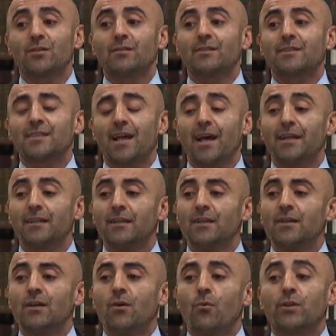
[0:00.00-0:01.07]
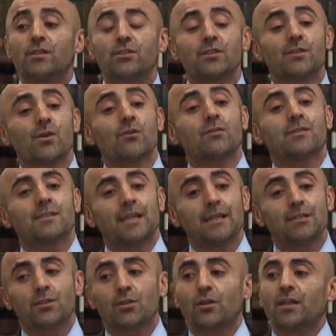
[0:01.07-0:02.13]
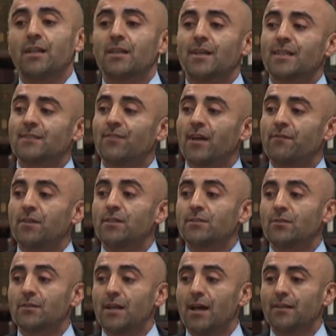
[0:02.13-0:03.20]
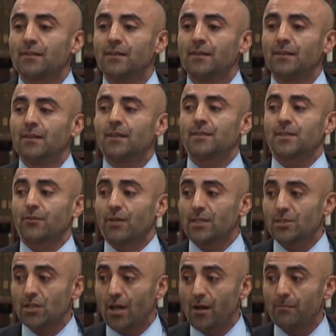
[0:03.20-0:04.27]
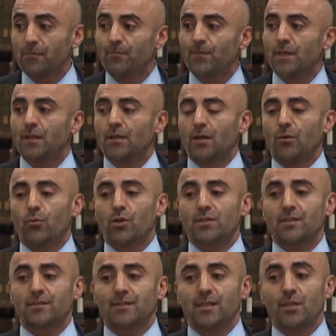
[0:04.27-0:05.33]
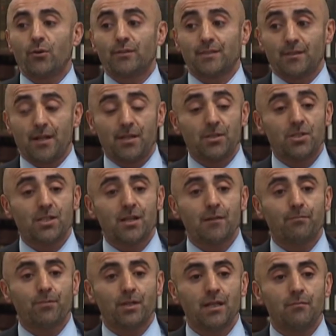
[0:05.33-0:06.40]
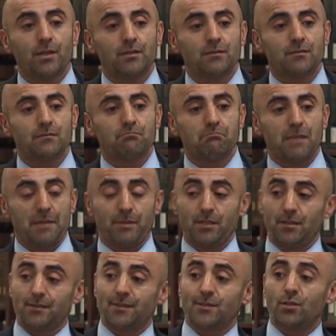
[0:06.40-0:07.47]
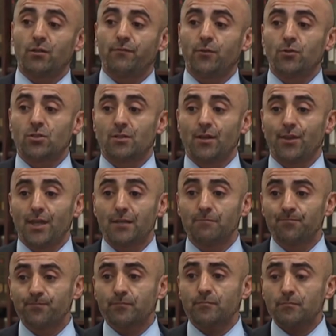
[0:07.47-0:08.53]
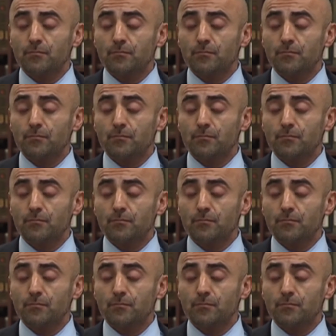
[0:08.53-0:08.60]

going to decide whether she's going to stay in Turkey in the next five years or not. It's a great job. Works as C E O at an energy company, but maybe doesn't see her future. And I think